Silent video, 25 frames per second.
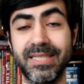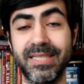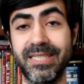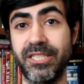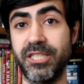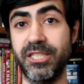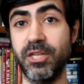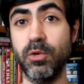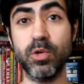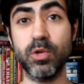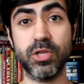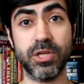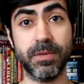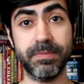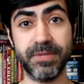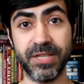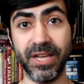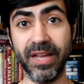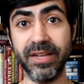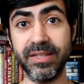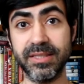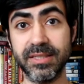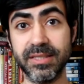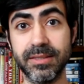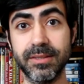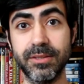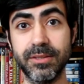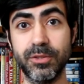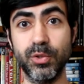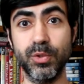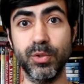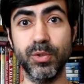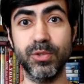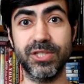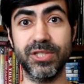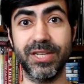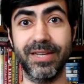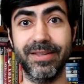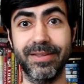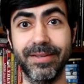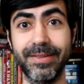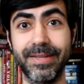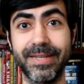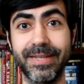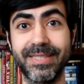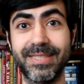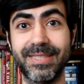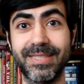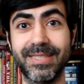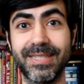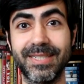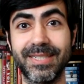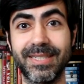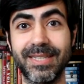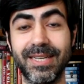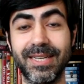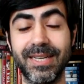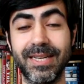She was upset, to say the least.